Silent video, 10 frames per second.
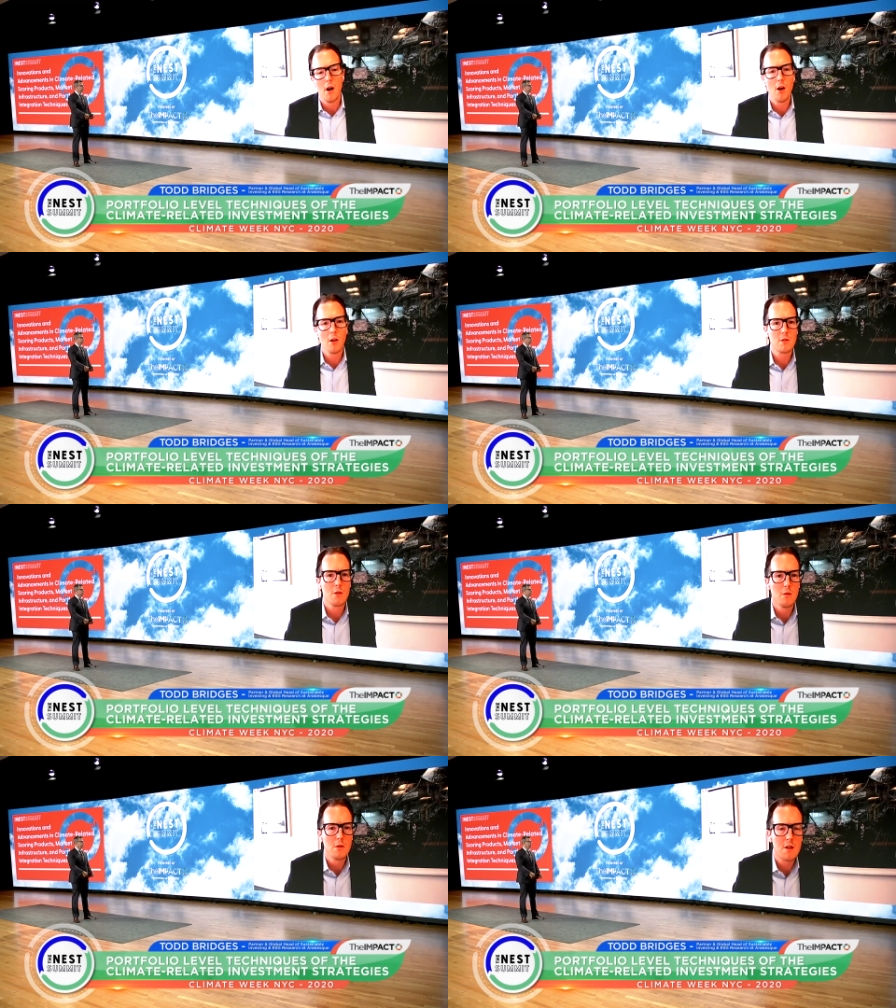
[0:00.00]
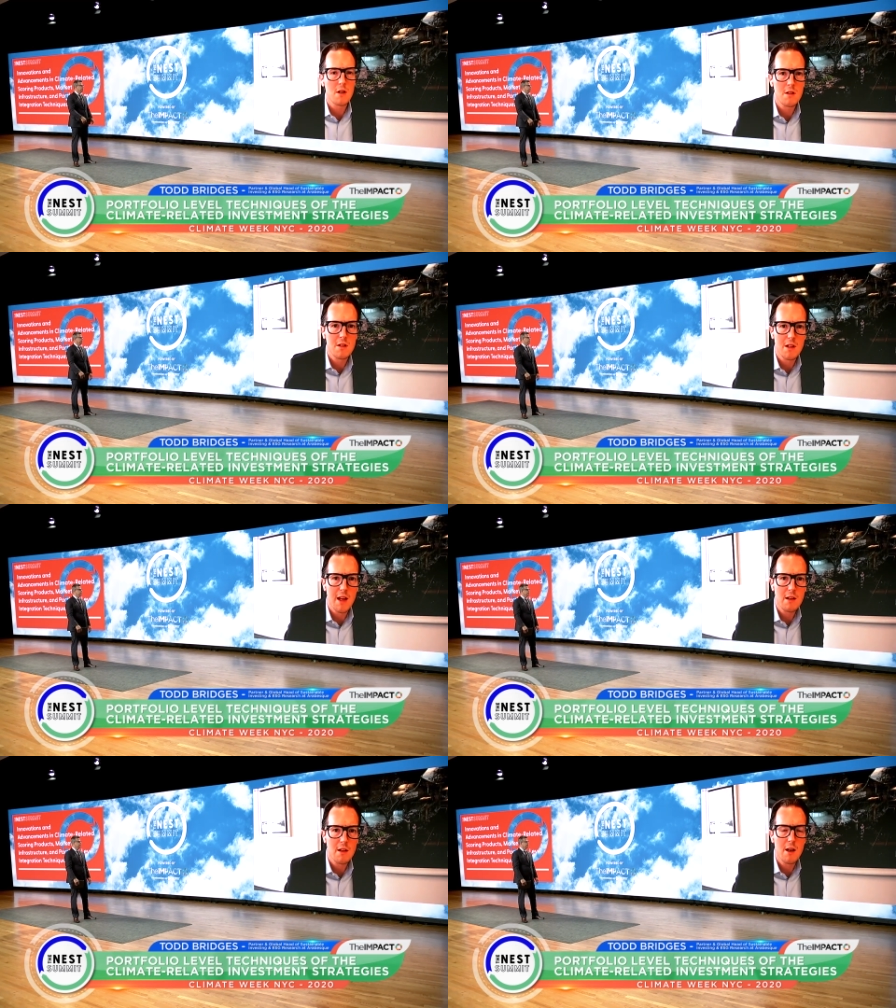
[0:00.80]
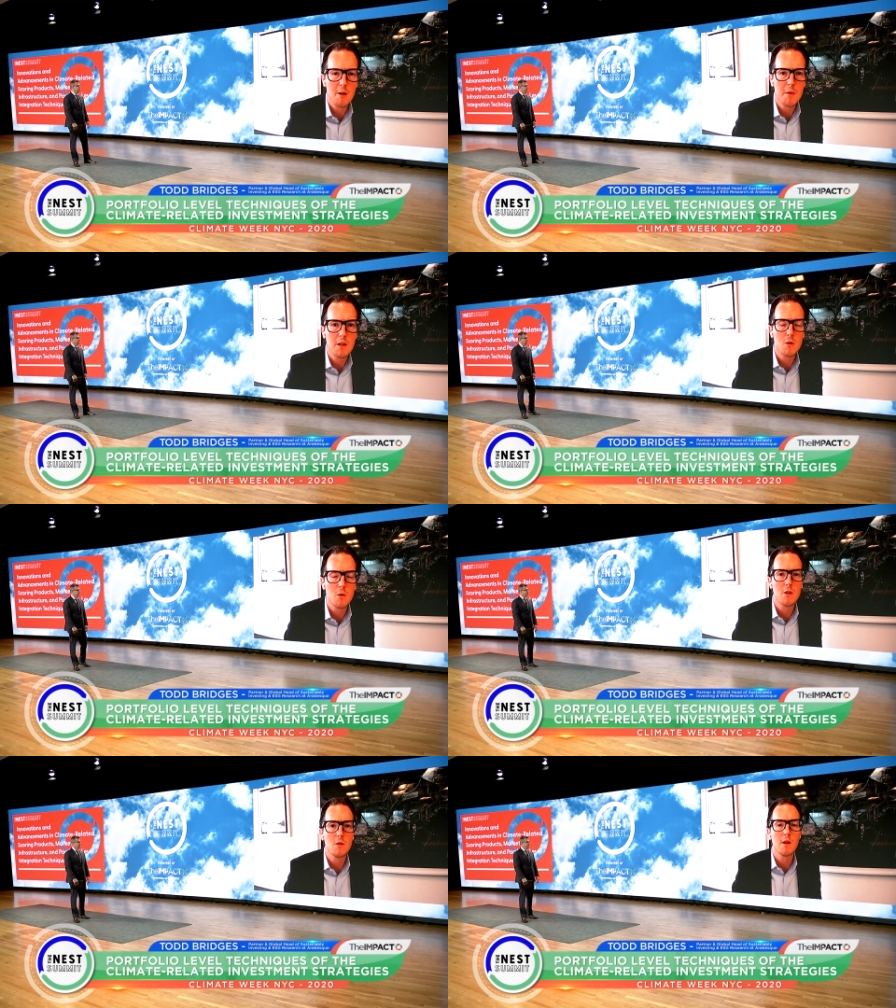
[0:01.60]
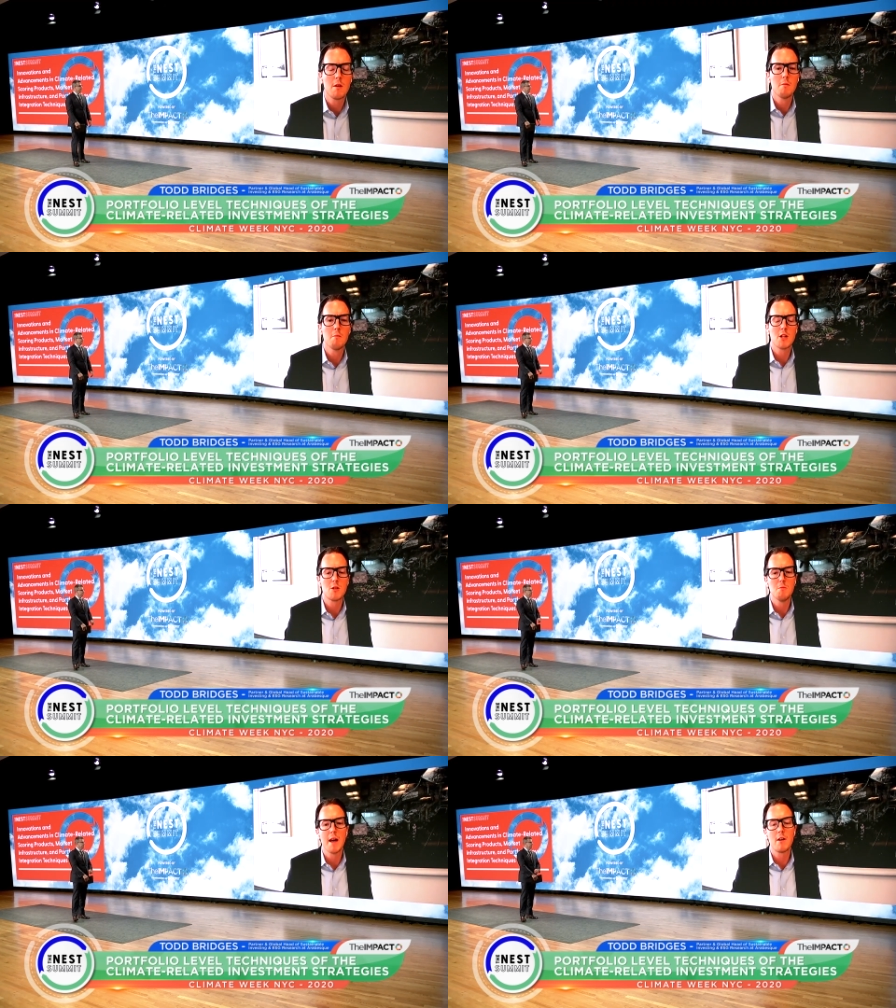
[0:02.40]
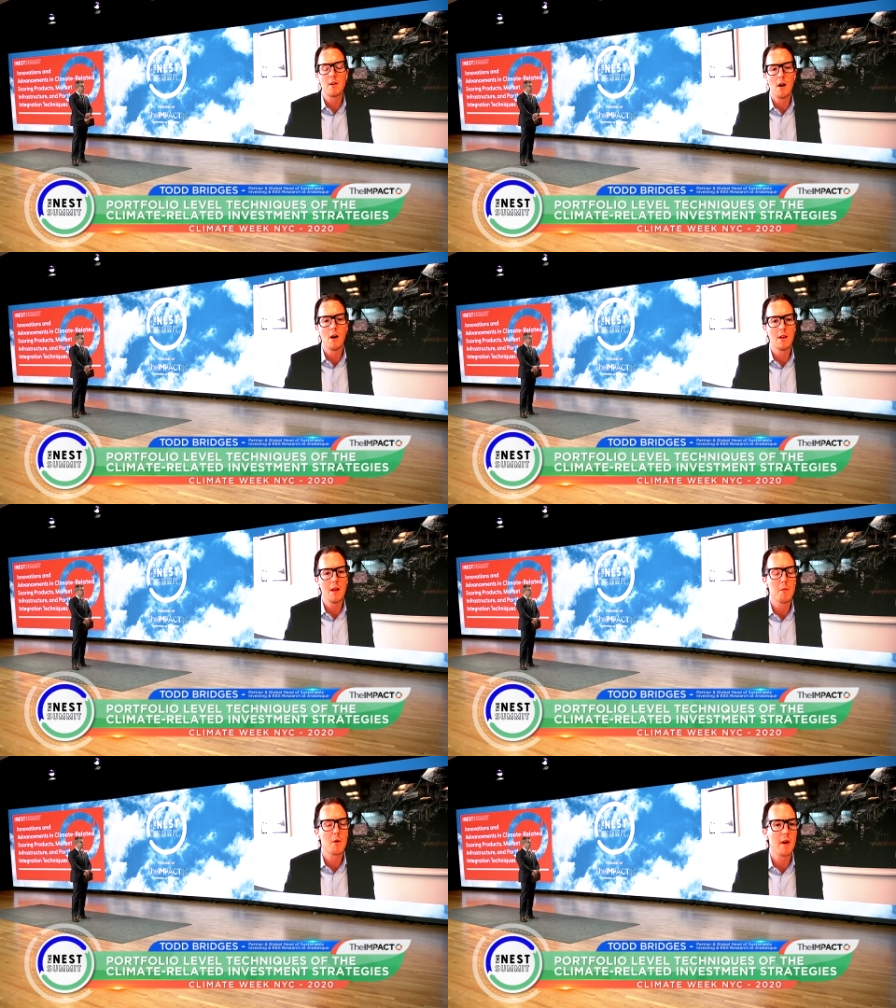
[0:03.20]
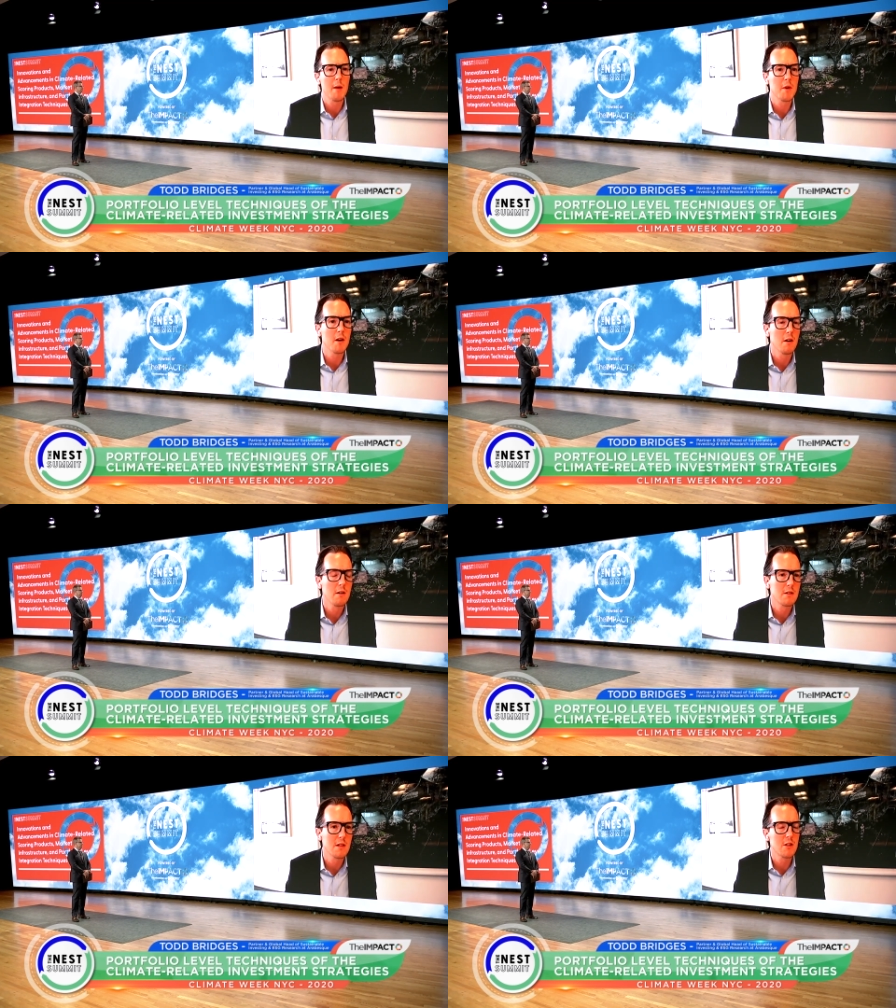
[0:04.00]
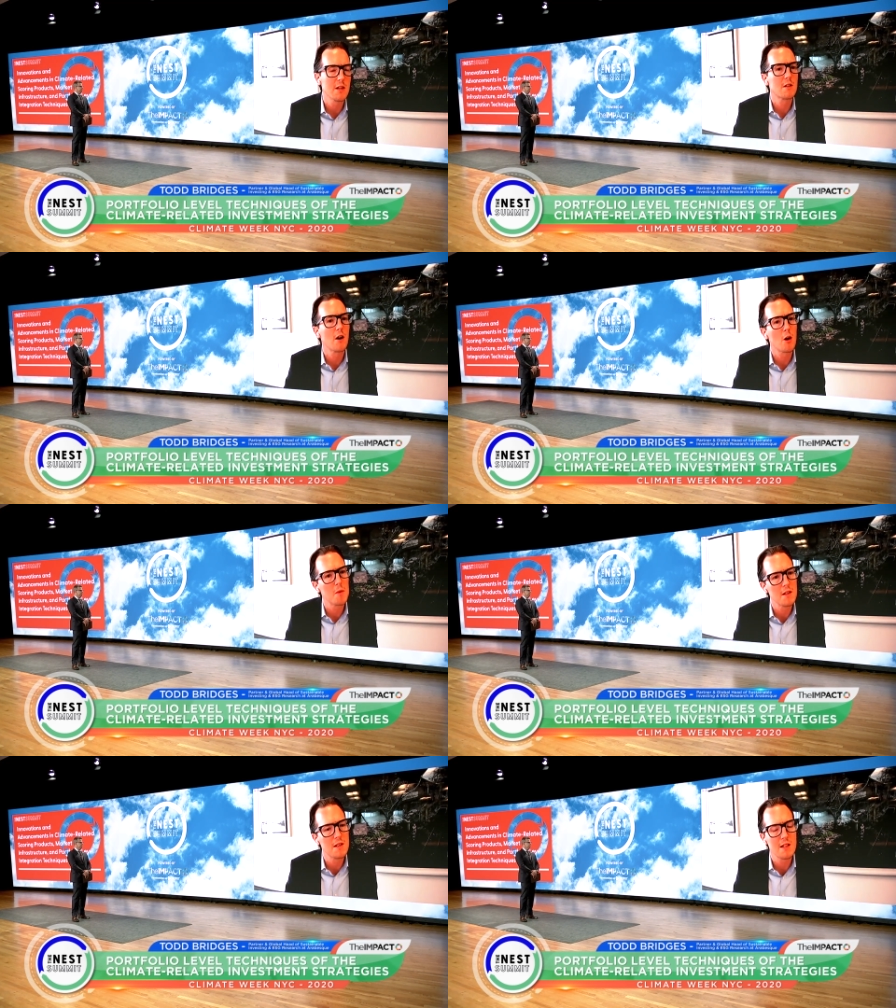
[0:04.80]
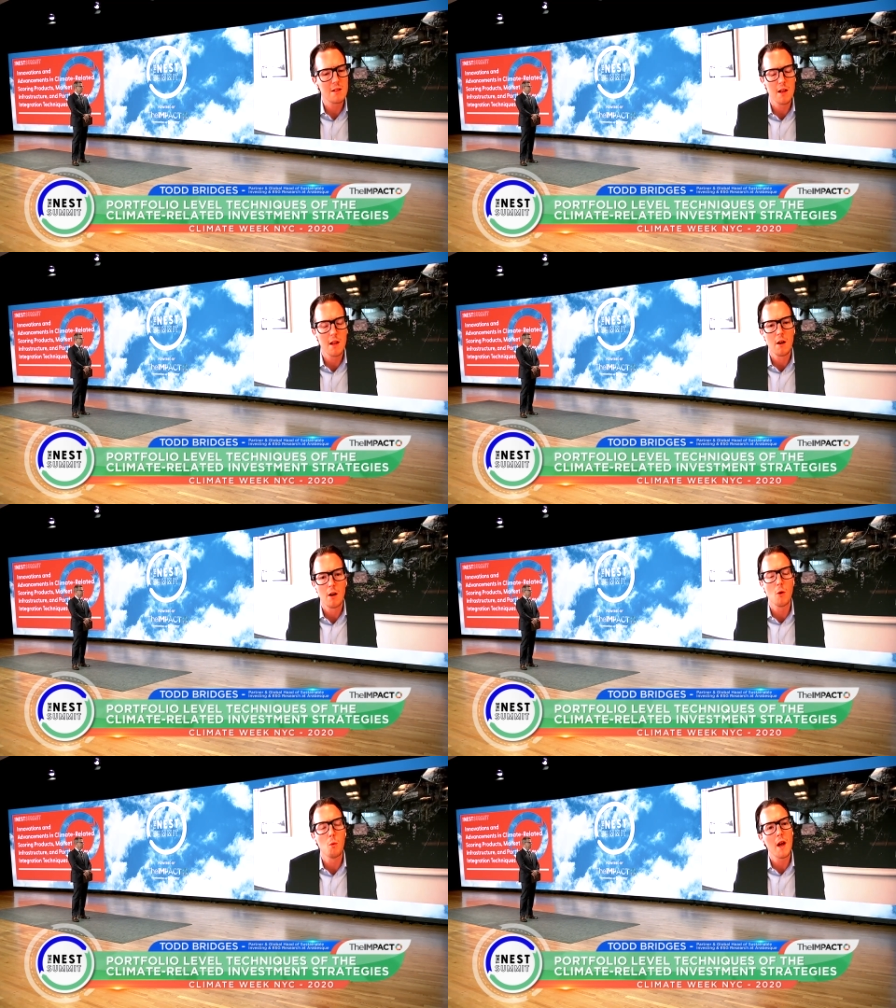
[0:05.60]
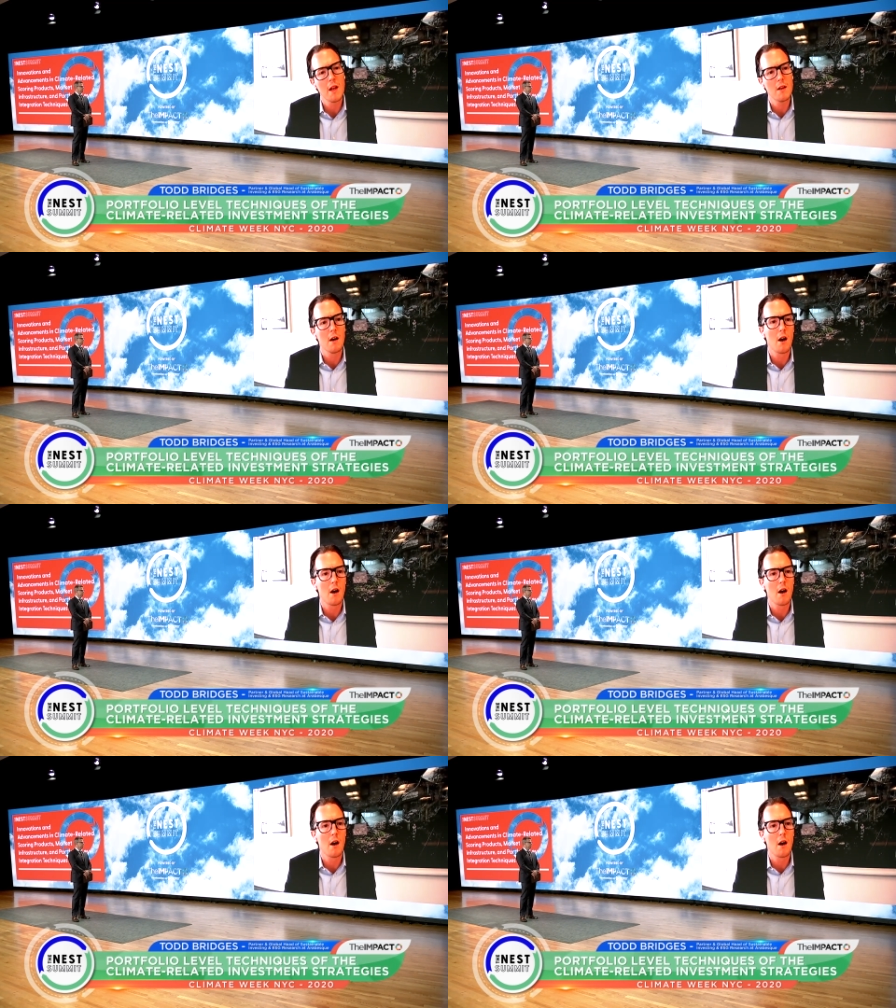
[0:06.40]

also start to select the companies who are doing much better on a parameter, such as carbon intensity, a weighted